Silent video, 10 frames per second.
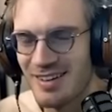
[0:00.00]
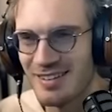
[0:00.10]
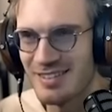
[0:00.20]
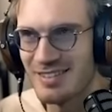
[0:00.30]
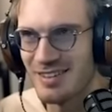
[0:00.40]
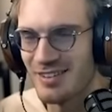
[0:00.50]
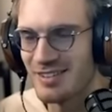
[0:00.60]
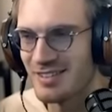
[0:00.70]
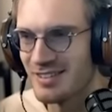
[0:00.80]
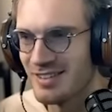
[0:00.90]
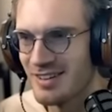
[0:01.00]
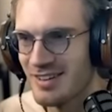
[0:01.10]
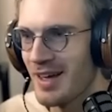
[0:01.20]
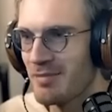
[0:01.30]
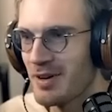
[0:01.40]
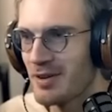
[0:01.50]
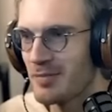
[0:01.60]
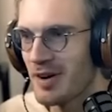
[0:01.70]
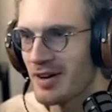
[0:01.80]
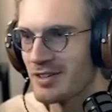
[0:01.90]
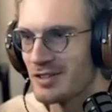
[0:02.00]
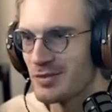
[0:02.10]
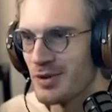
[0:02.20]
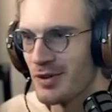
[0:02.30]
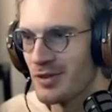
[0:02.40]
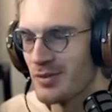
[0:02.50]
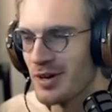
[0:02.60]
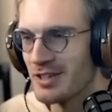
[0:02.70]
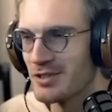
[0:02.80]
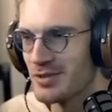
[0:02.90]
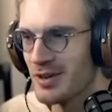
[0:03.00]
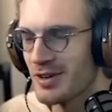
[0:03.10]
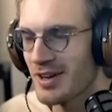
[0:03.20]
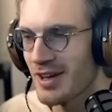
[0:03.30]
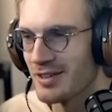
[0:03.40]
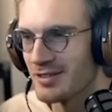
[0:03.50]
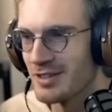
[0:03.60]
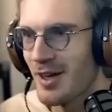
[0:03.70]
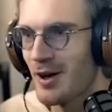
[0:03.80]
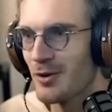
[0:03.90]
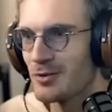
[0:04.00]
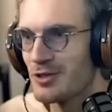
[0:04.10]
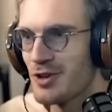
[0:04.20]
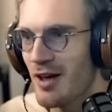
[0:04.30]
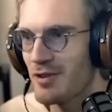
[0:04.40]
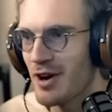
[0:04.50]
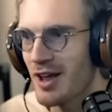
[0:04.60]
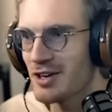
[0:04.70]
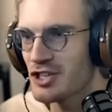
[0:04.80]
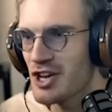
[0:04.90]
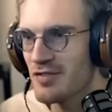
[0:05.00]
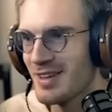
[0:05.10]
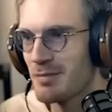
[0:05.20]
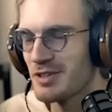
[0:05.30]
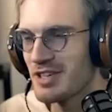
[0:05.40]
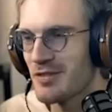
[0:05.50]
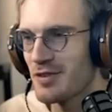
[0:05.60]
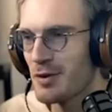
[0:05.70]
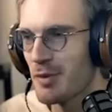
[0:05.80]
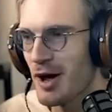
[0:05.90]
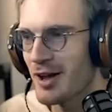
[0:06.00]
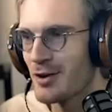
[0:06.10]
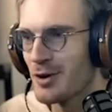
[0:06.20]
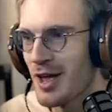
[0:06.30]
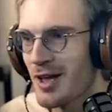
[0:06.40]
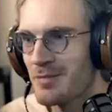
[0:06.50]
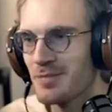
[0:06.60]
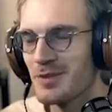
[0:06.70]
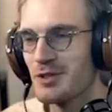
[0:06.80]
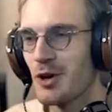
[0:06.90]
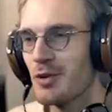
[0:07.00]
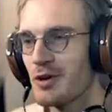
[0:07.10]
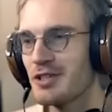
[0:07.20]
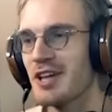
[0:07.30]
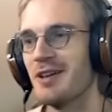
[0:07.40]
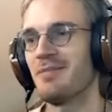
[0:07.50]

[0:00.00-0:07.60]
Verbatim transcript: This is another song. Ib and her parents were on their way to an art gallery. Oh, do you have your handkerchief? Keep it safe in your pocket, okay? Don't lose it.